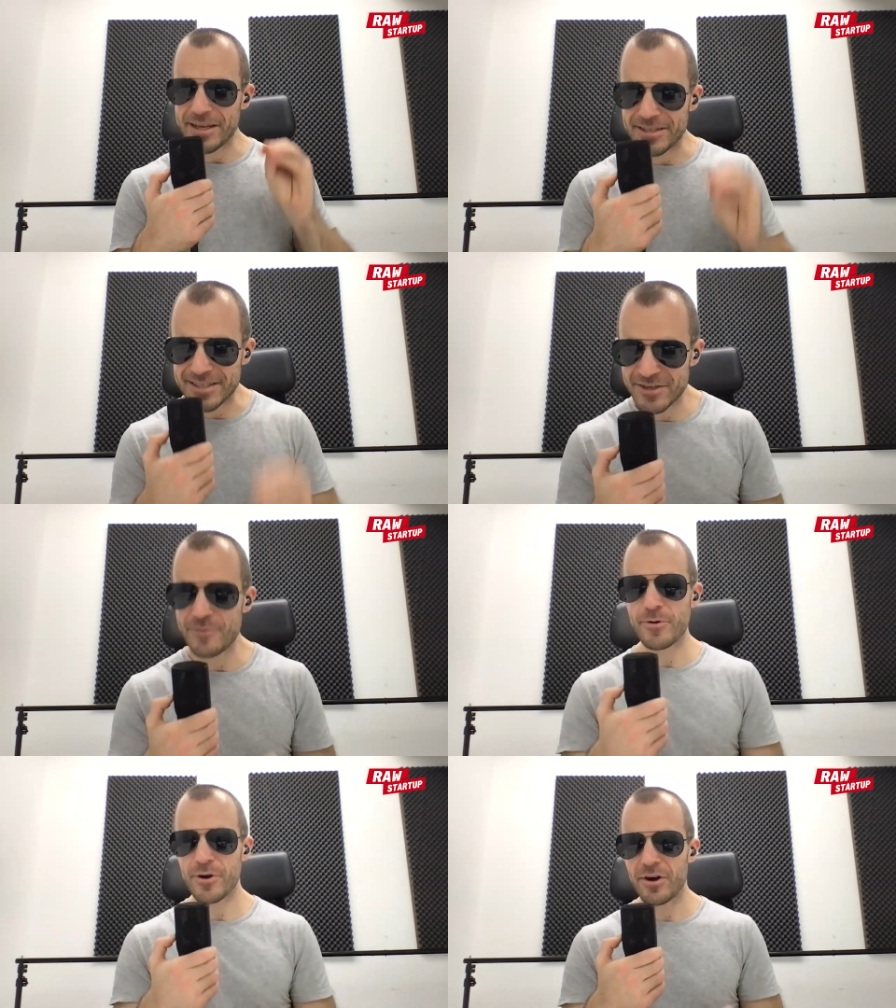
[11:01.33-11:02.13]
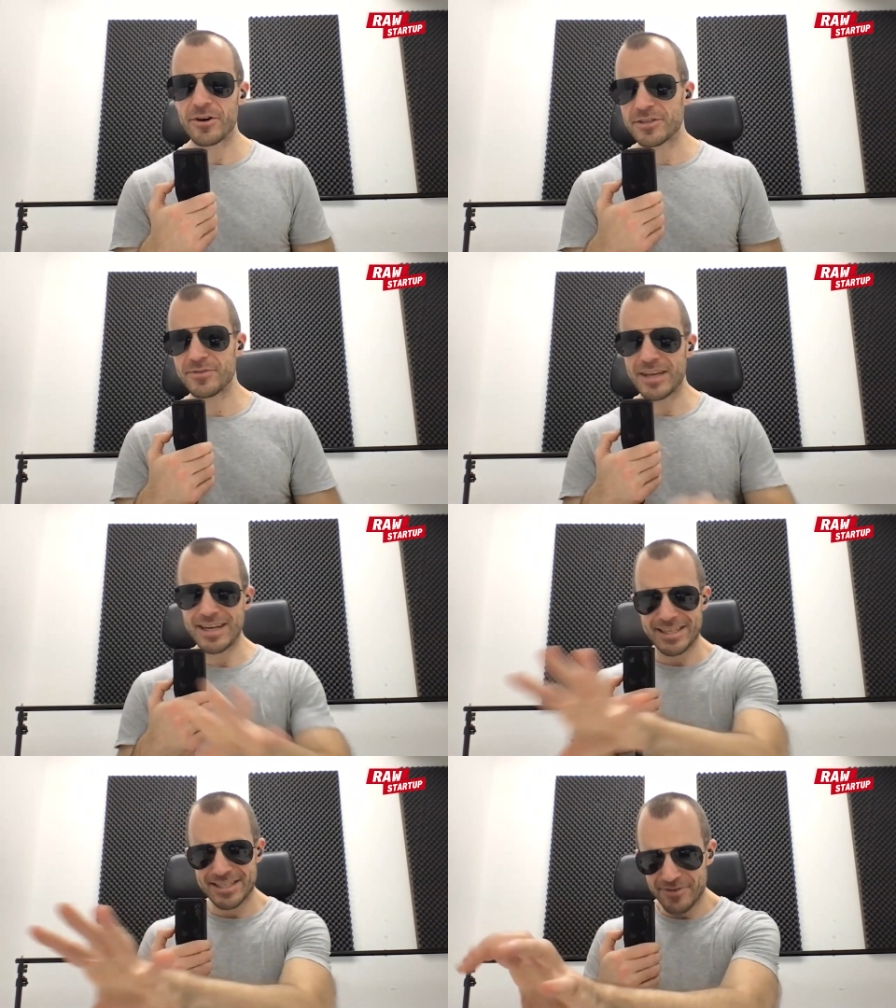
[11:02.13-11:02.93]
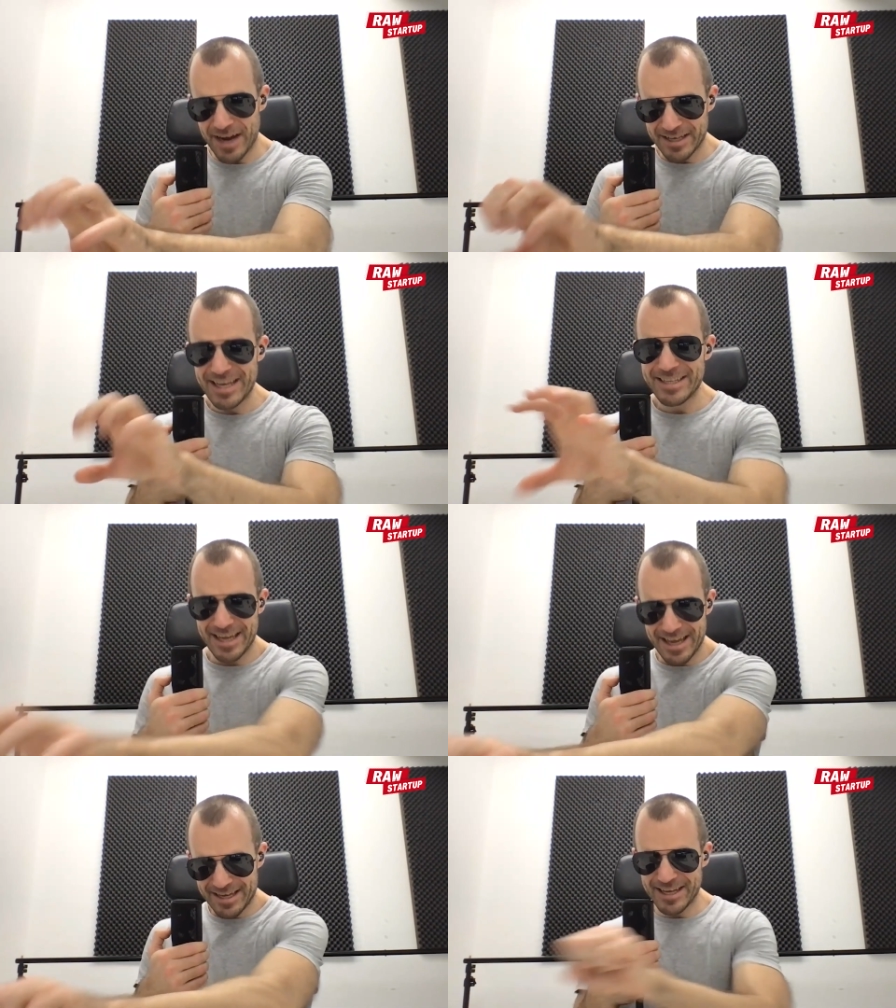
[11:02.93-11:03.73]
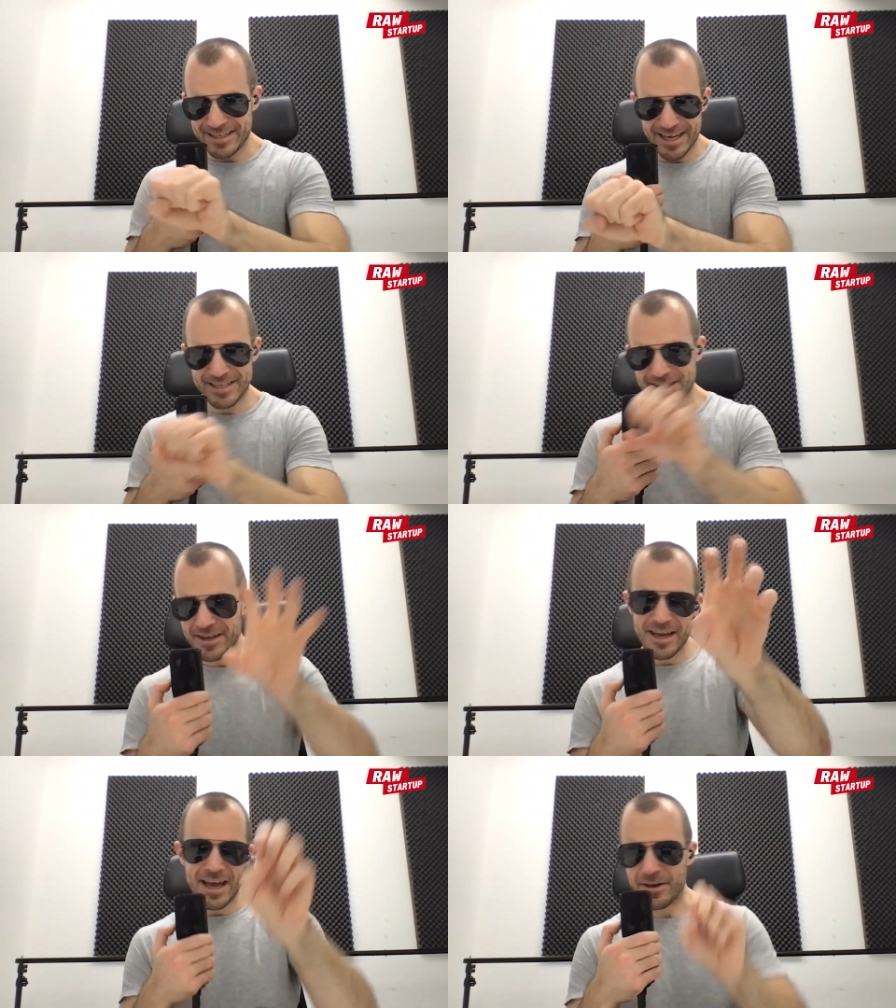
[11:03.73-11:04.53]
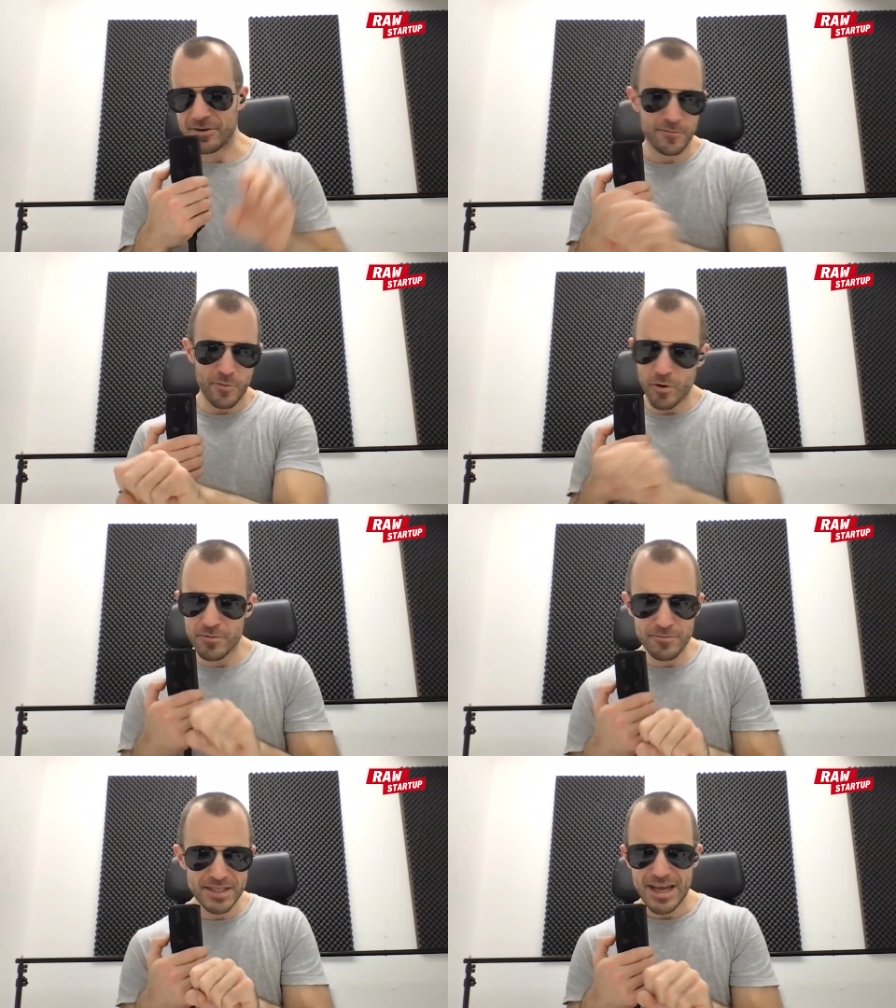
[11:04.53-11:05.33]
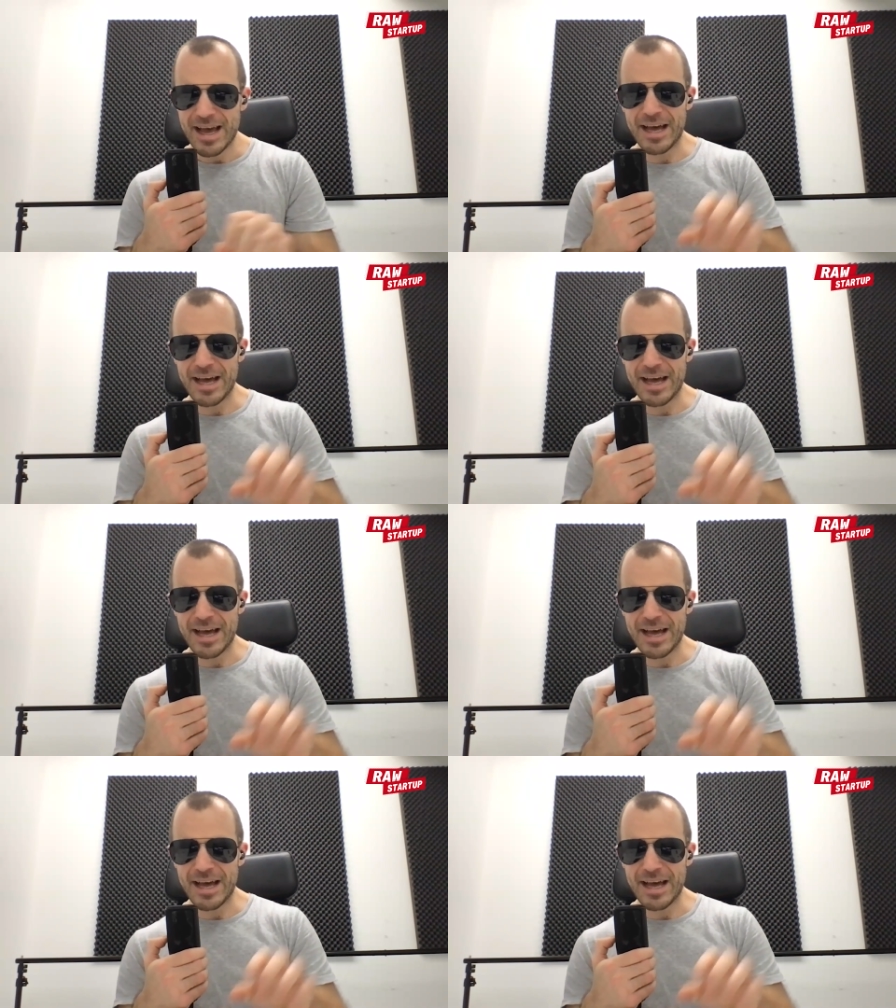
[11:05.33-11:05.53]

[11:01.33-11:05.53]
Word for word: it's super hard to then extract, take that data out of forms,